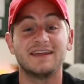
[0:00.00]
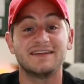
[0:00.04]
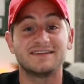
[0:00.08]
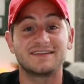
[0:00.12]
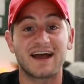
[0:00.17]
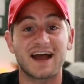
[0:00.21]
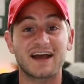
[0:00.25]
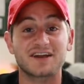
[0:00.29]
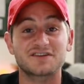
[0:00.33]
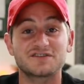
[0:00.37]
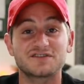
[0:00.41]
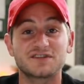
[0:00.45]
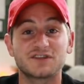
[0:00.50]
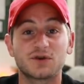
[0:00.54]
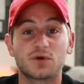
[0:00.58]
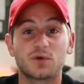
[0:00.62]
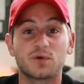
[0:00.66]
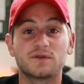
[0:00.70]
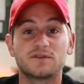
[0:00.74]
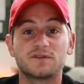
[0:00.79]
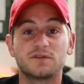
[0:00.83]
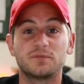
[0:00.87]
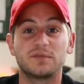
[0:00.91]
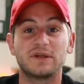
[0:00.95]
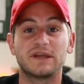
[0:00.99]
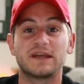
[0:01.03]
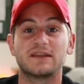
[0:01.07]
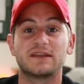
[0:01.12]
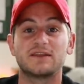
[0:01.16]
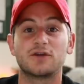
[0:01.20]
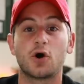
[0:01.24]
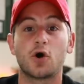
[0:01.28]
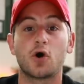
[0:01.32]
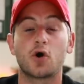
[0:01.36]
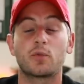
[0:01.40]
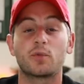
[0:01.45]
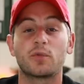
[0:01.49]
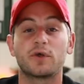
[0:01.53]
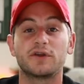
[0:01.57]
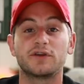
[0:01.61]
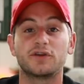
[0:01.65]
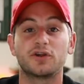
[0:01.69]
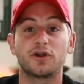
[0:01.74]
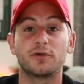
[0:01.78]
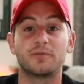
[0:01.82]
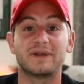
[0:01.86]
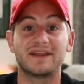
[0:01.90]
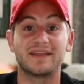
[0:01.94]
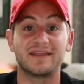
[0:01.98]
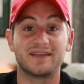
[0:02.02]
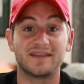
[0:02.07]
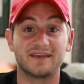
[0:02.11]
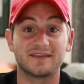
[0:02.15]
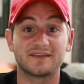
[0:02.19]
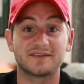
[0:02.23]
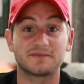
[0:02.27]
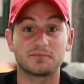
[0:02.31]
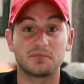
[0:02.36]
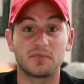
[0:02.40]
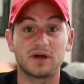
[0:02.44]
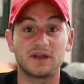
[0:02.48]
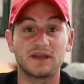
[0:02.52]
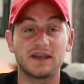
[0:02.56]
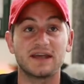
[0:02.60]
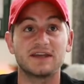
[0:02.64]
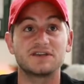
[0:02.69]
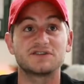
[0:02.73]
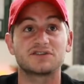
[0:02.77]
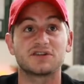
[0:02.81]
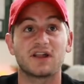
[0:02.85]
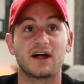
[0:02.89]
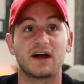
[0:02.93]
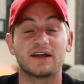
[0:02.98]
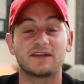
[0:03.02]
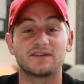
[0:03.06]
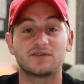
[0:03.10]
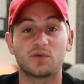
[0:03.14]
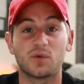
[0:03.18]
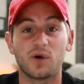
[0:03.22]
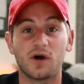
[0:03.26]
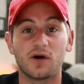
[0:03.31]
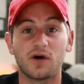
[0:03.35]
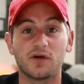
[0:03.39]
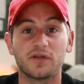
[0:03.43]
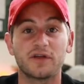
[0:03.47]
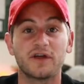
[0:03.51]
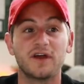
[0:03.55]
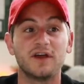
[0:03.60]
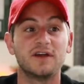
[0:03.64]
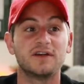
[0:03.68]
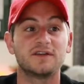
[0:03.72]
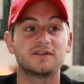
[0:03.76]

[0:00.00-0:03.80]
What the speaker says: He's actually going to be in the Home Run Derby this Monday, July 12th.